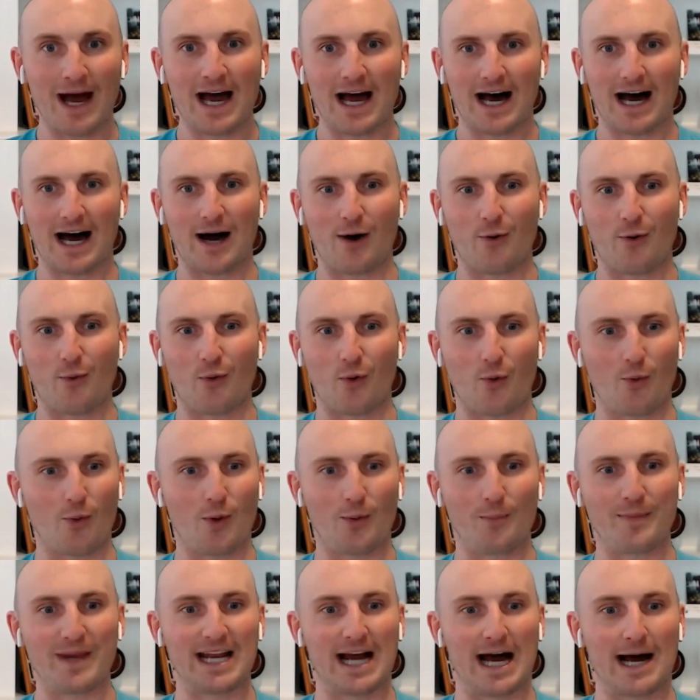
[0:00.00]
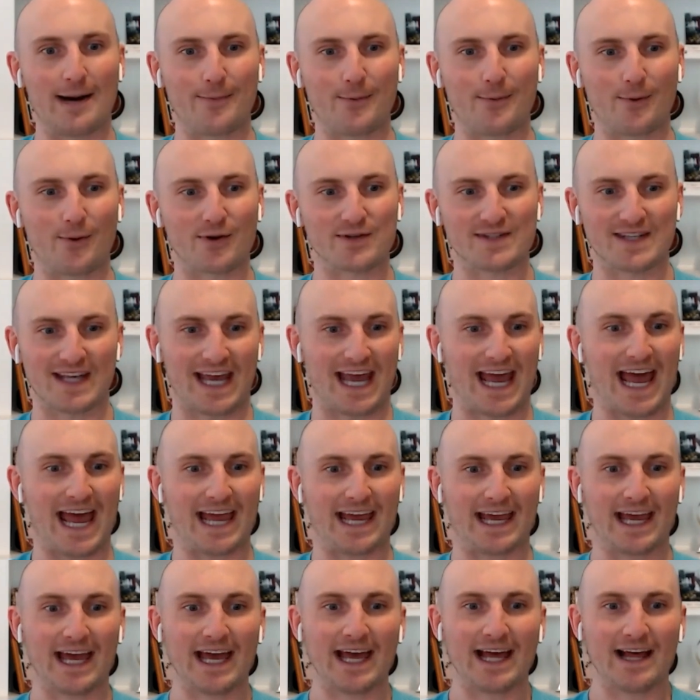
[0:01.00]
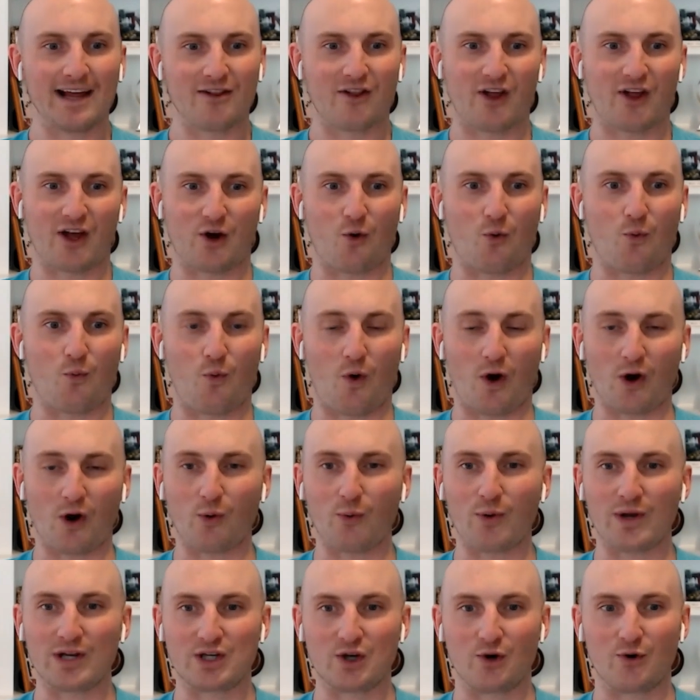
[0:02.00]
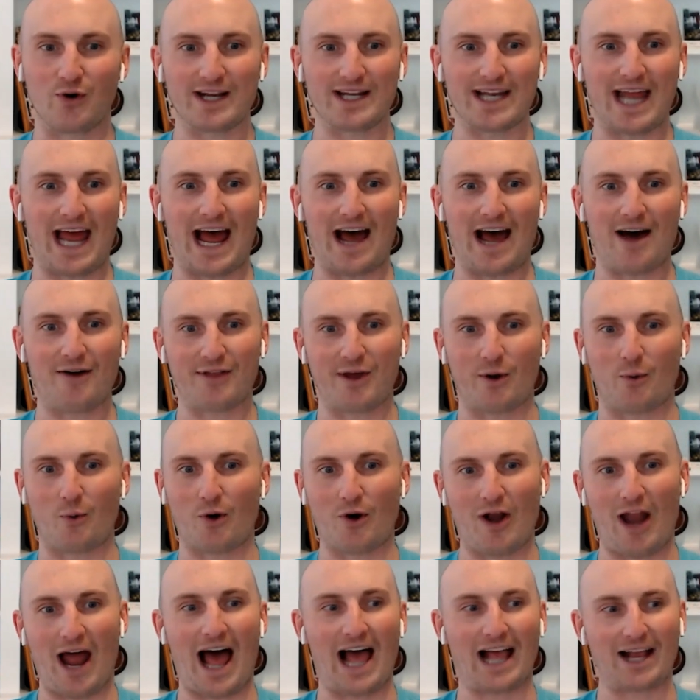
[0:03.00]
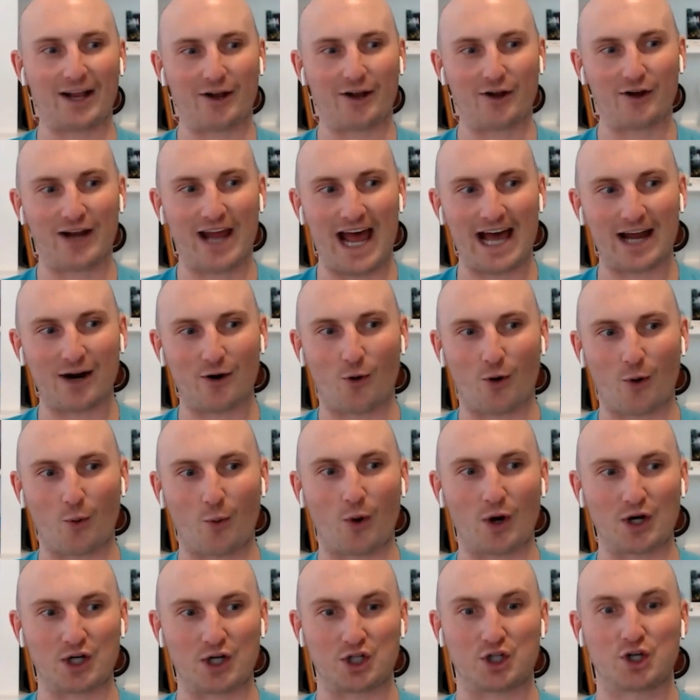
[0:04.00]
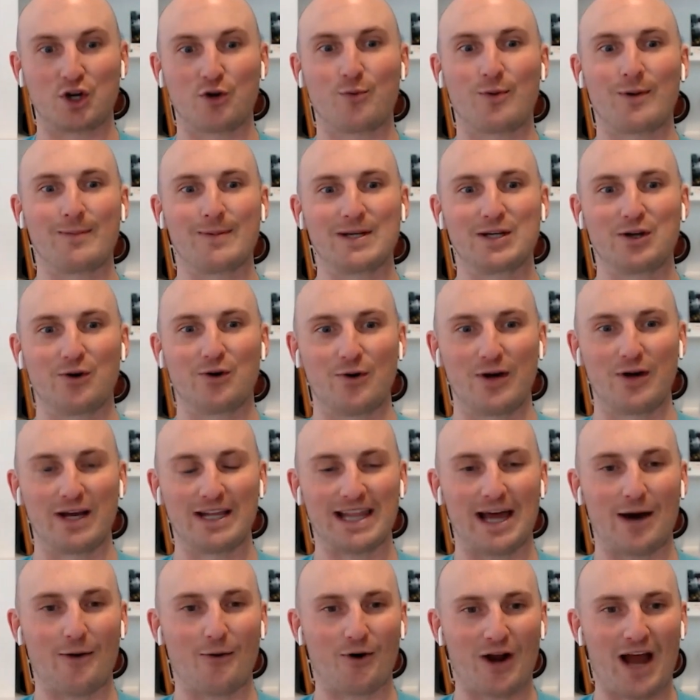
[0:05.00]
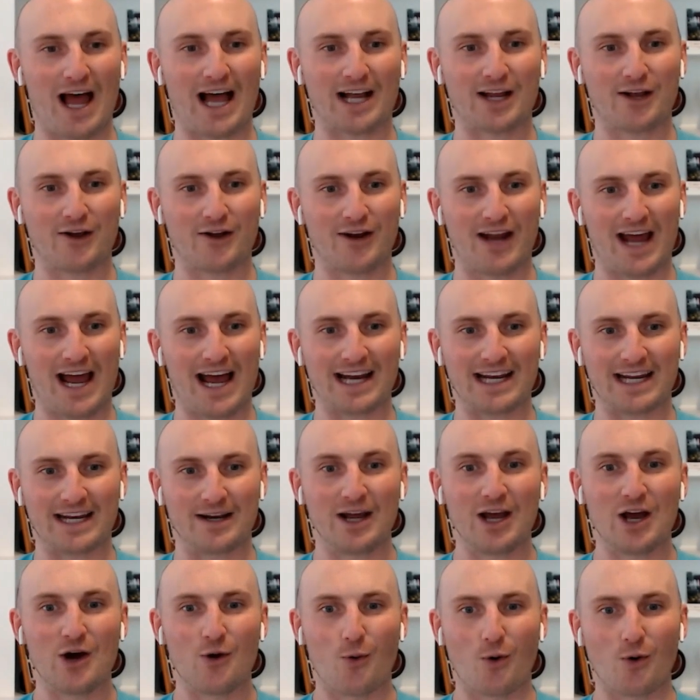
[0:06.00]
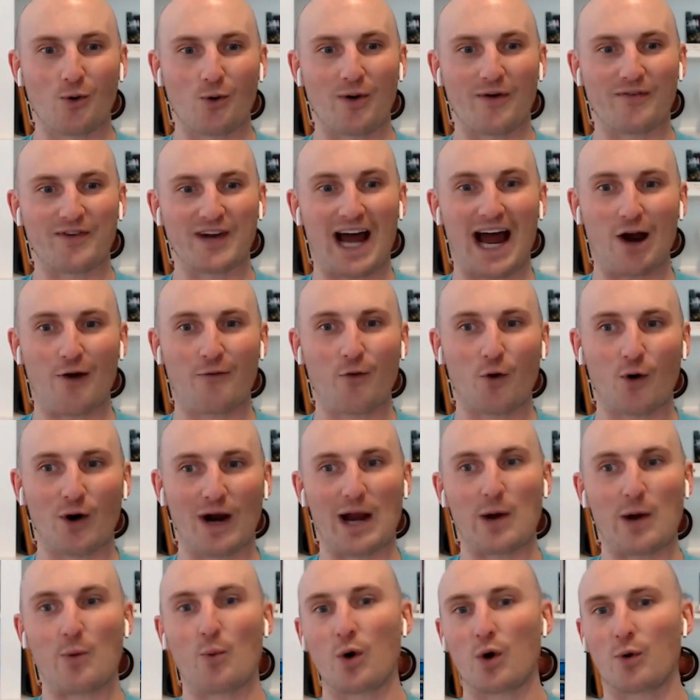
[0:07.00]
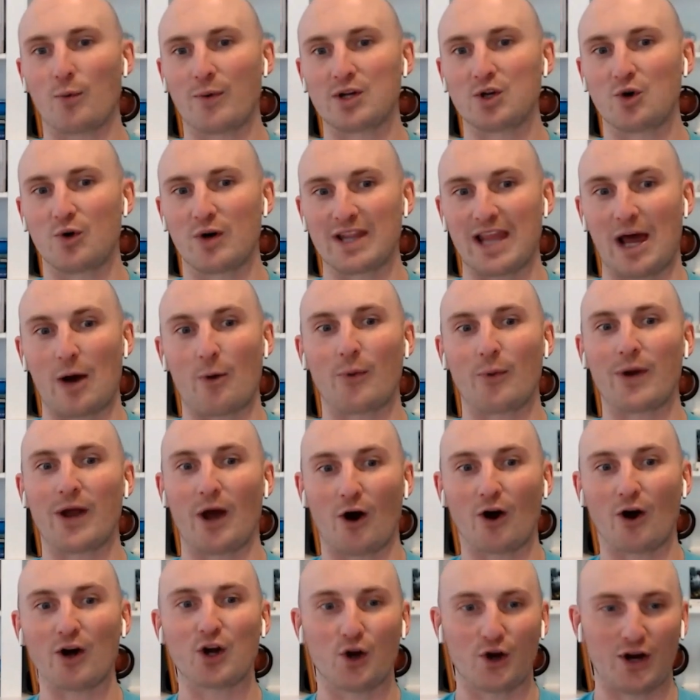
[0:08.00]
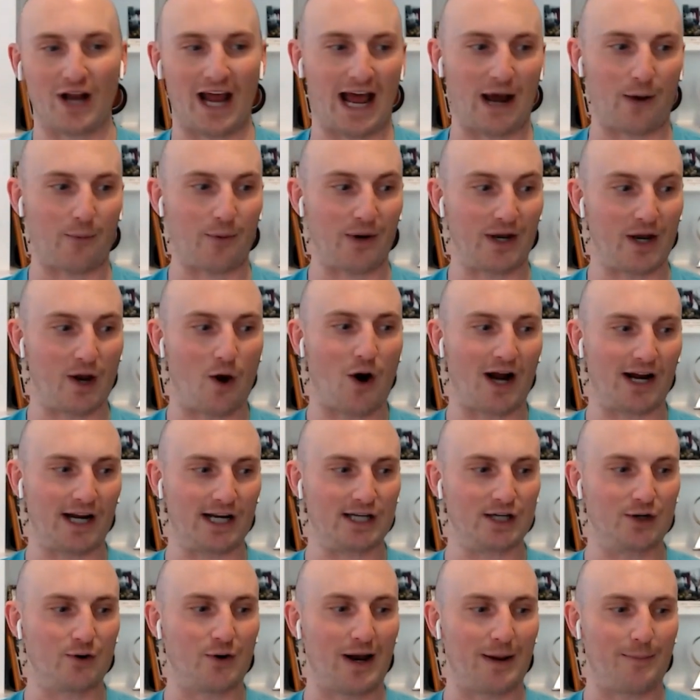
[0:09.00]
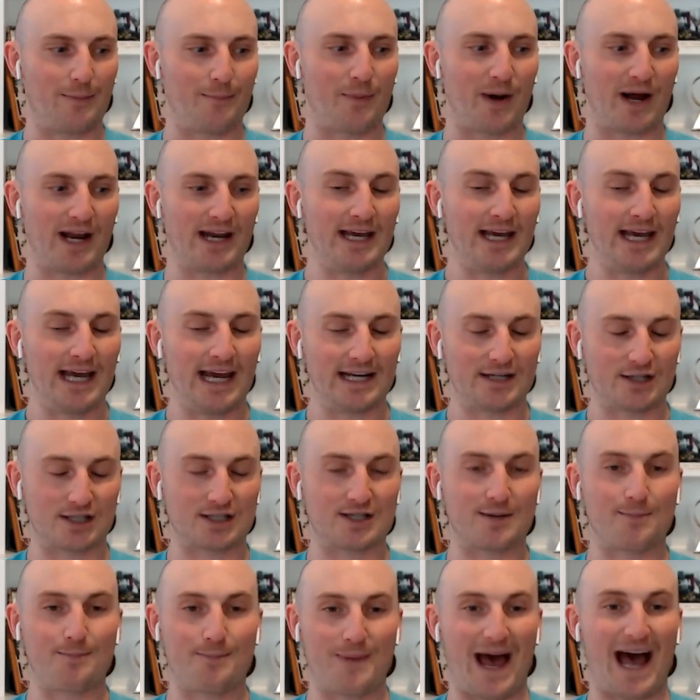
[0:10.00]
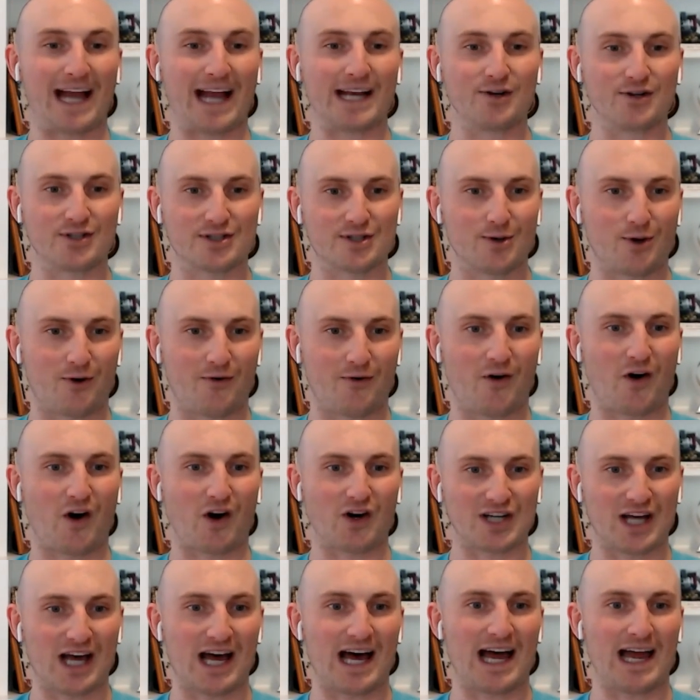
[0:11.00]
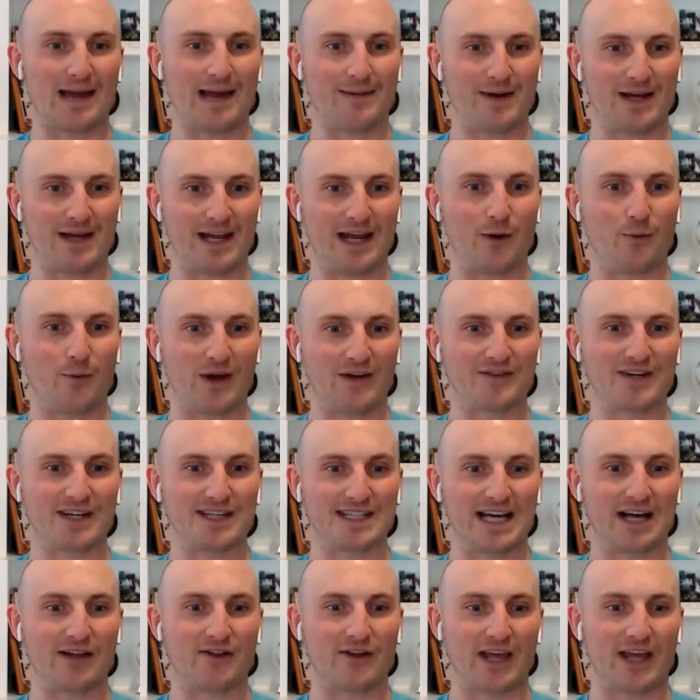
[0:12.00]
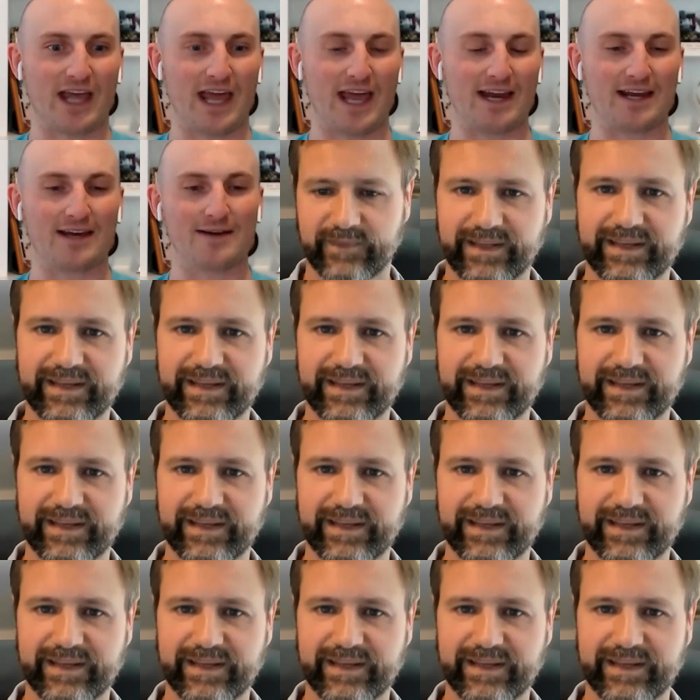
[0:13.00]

Uh, we'll, we'll meet up and we'll say, hey, like, what are we doing now that we're not good at? Or what should we be doing that we're not good at? And what do we have to hire for? And what are we doing that we are good at? We know how to do it, but it's just a bad use of our time, and we have to delegate it.